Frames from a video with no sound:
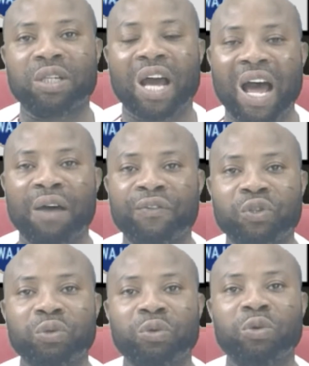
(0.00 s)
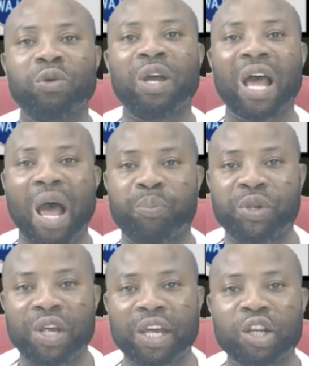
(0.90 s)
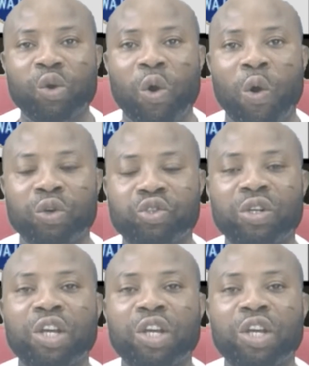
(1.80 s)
have to appear in court,